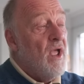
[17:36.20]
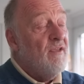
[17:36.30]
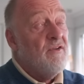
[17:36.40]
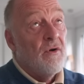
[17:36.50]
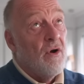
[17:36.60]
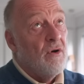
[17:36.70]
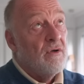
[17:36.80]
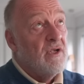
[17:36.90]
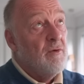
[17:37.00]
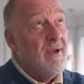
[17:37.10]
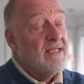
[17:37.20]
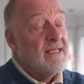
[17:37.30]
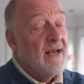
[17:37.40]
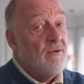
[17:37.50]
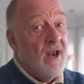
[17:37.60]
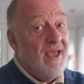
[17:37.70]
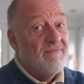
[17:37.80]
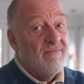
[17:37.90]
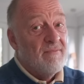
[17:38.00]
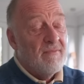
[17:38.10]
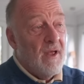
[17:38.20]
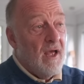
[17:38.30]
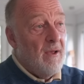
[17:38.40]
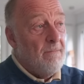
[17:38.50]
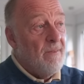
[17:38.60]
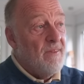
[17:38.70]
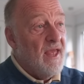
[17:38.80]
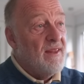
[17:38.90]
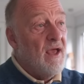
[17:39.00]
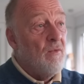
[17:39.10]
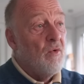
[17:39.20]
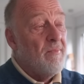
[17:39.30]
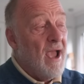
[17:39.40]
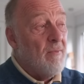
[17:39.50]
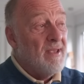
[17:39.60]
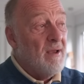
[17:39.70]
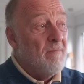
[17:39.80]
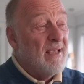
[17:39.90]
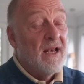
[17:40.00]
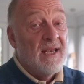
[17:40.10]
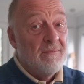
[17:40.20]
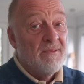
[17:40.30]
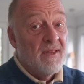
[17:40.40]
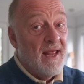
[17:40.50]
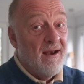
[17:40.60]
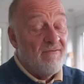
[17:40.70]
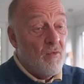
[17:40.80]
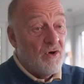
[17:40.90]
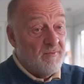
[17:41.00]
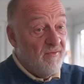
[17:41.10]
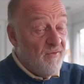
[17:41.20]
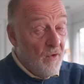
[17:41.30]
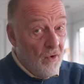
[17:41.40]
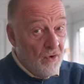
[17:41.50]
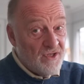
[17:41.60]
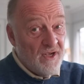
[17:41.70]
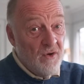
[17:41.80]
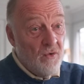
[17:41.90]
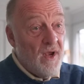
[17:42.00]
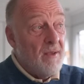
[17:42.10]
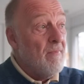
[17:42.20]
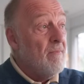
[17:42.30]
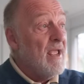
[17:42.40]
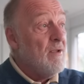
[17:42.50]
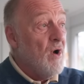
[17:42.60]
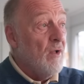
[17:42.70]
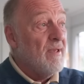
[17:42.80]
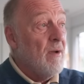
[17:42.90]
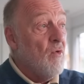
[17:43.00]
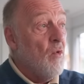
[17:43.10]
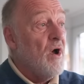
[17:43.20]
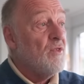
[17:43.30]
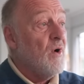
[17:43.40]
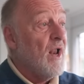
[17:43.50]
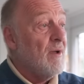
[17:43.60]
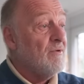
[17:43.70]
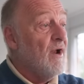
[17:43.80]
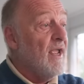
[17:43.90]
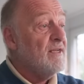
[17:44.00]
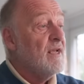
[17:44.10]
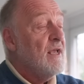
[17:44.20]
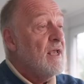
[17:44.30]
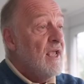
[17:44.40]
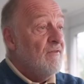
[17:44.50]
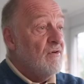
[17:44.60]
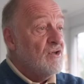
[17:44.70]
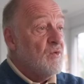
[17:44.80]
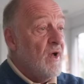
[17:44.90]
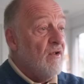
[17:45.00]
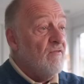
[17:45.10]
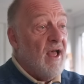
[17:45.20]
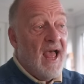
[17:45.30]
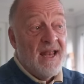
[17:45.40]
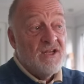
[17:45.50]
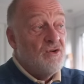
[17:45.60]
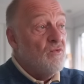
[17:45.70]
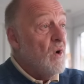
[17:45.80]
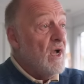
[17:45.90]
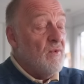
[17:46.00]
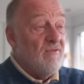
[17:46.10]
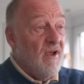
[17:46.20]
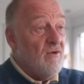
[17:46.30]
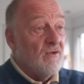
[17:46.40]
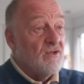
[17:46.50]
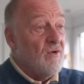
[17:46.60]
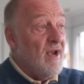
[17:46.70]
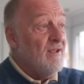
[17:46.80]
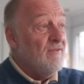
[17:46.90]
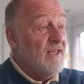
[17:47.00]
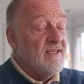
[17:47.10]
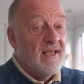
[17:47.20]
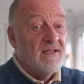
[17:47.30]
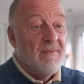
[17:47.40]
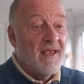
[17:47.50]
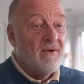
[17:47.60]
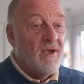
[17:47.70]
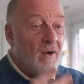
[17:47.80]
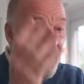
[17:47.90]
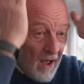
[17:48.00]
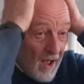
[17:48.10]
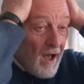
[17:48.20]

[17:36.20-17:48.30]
if you're on Cubase 10 or 11, um, then there will now be a bigger leap than there ever was before. So it may well be a more worthwhile upgrade. If you're on 12 and you work with vocals or any of these things make you go,